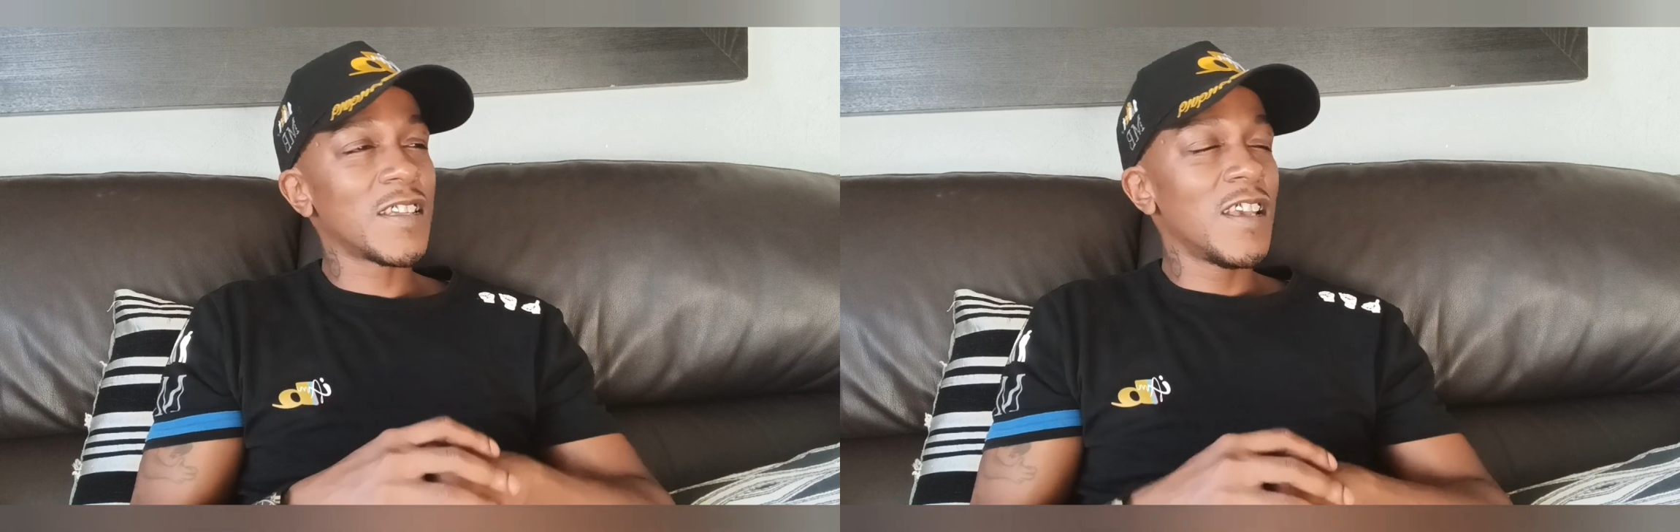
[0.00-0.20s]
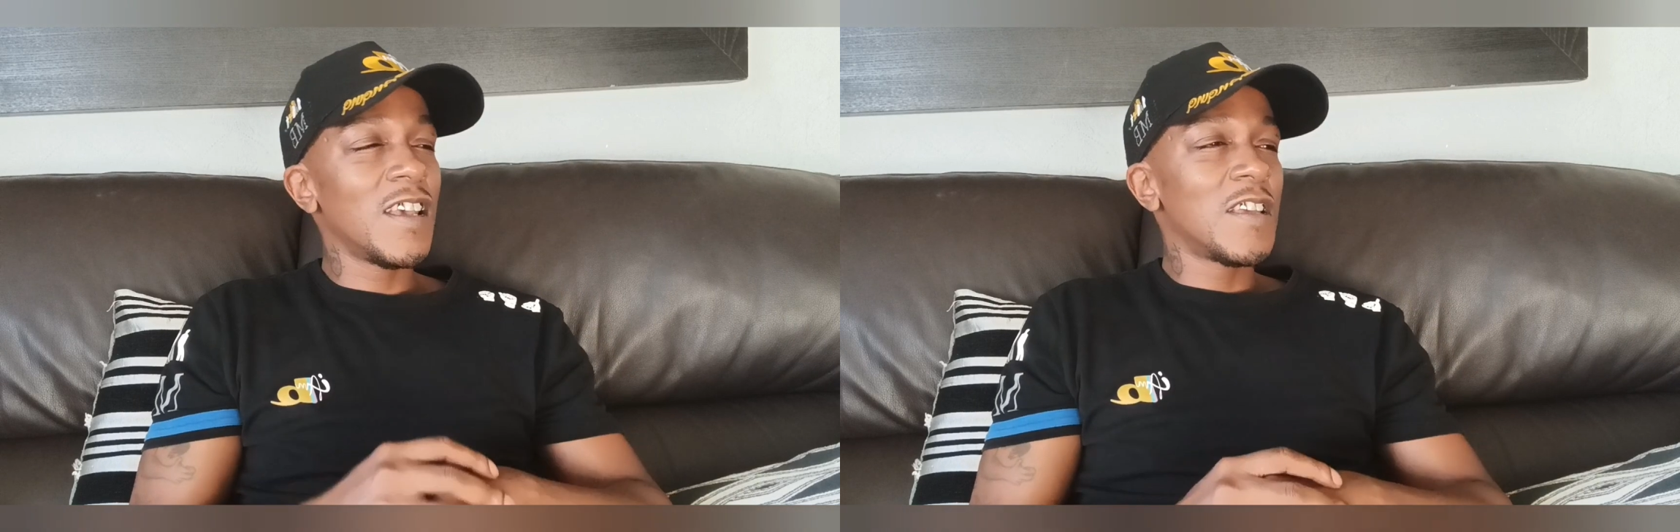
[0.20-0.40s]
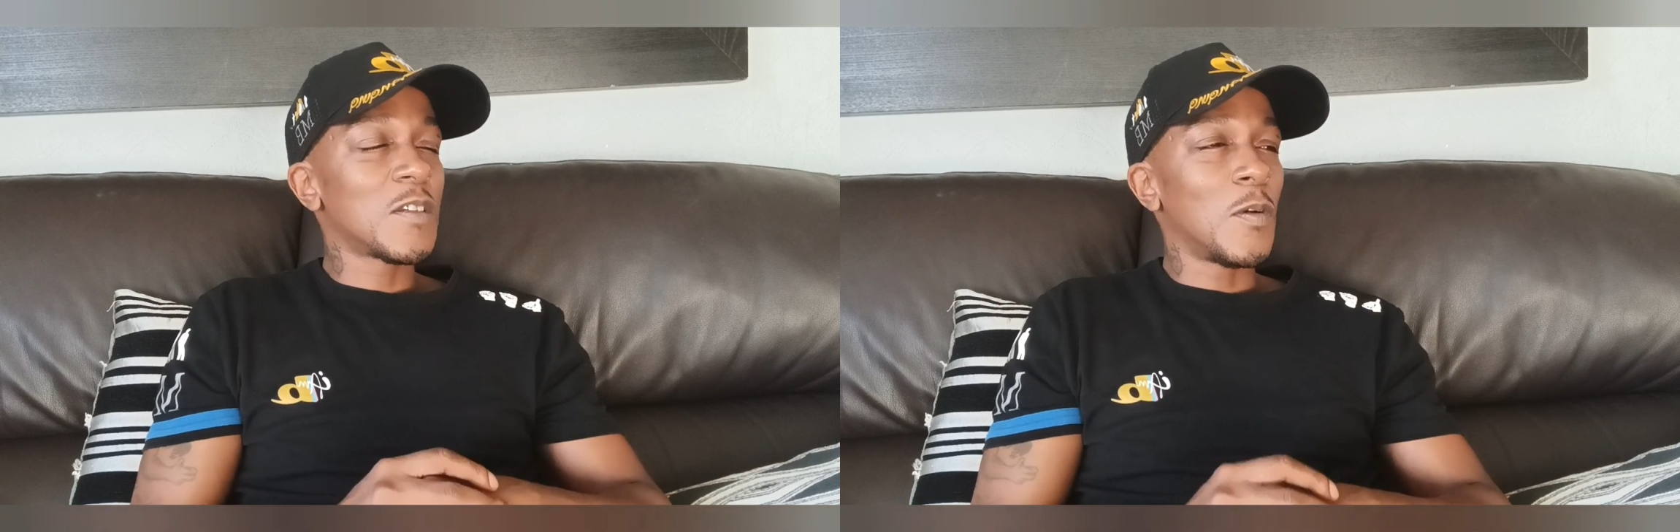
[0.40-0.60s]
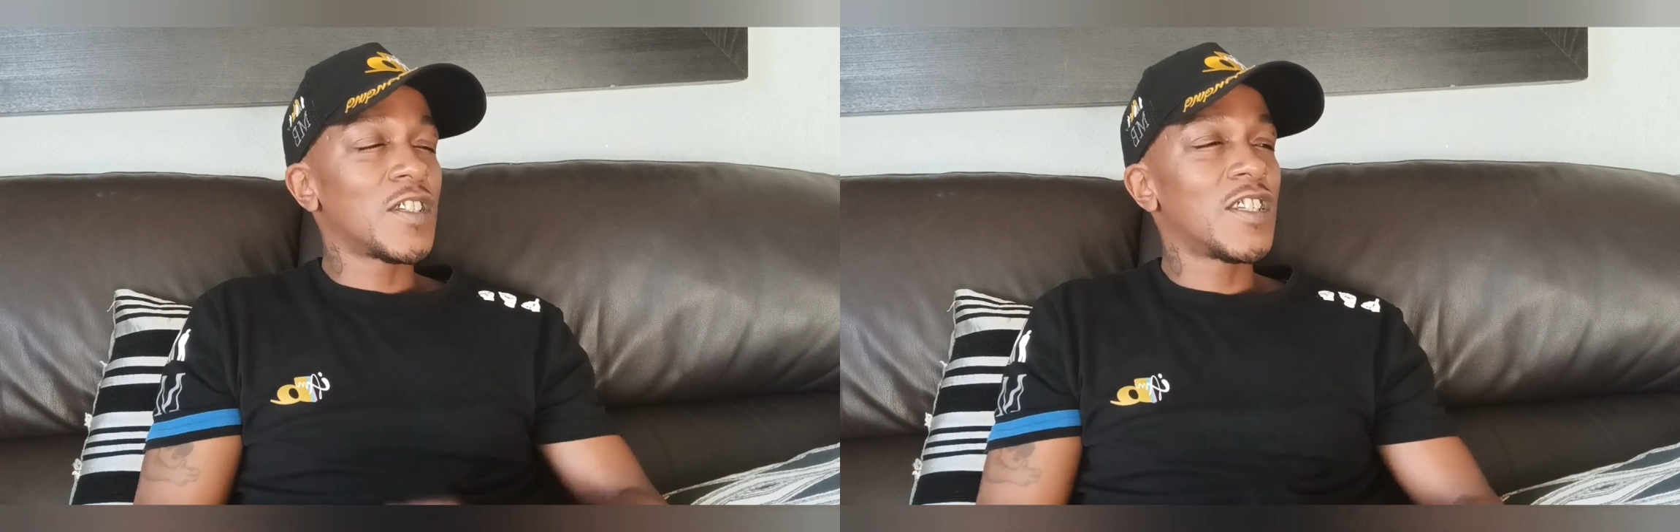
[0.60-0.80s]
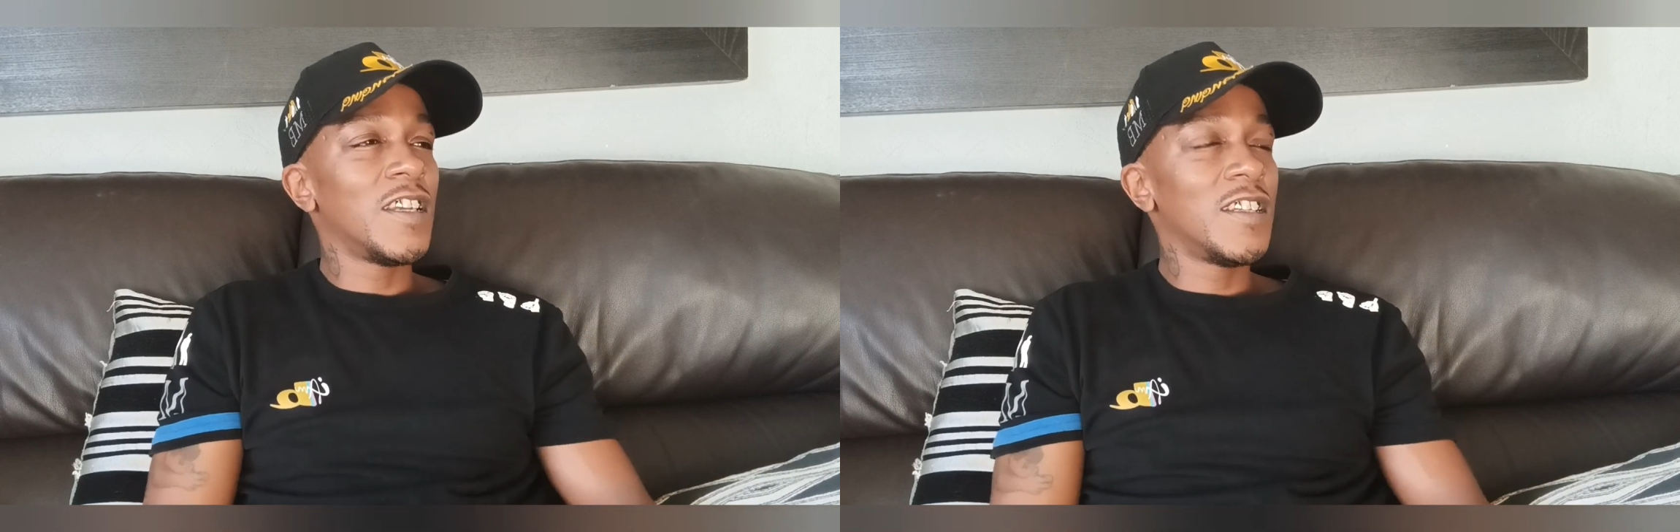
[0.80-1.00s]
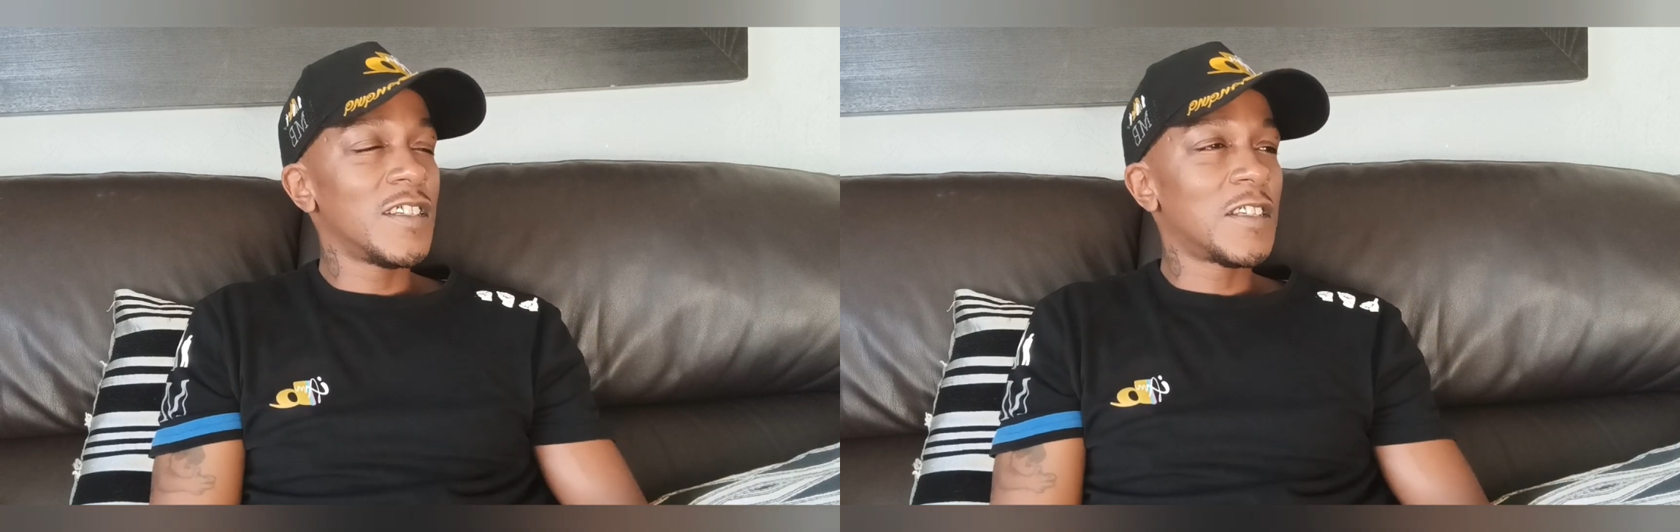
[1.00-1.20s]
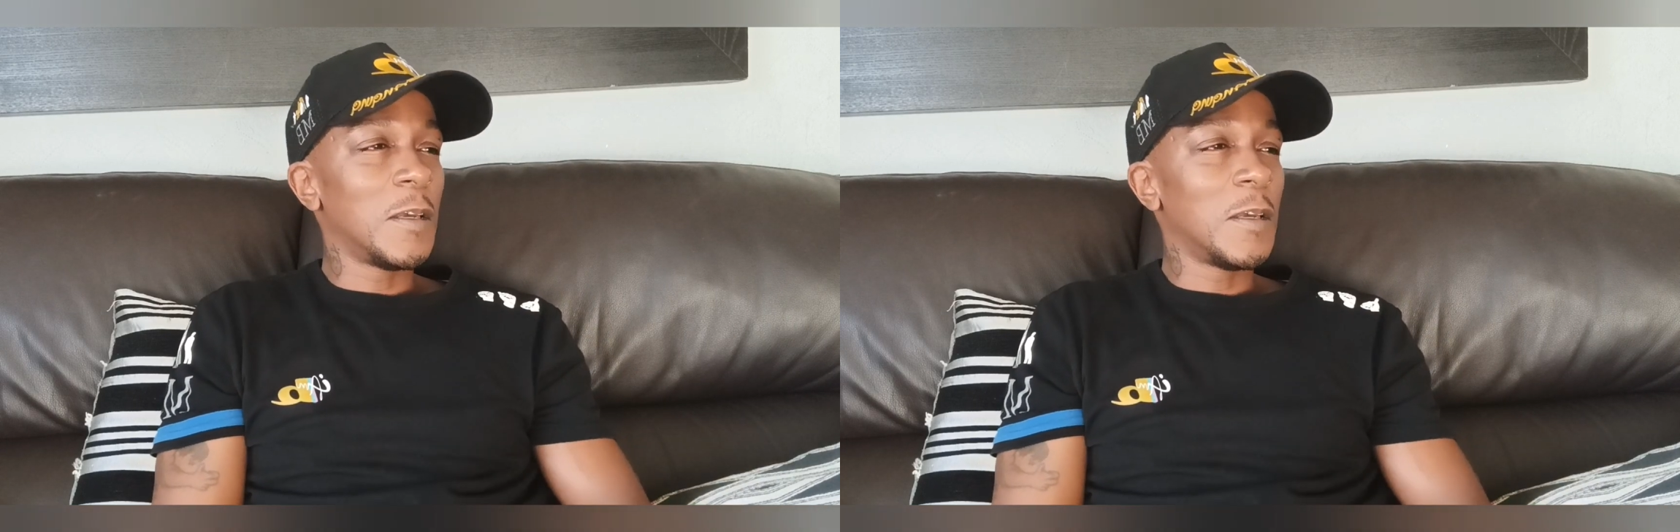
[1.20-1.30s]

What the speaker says: so I changed them.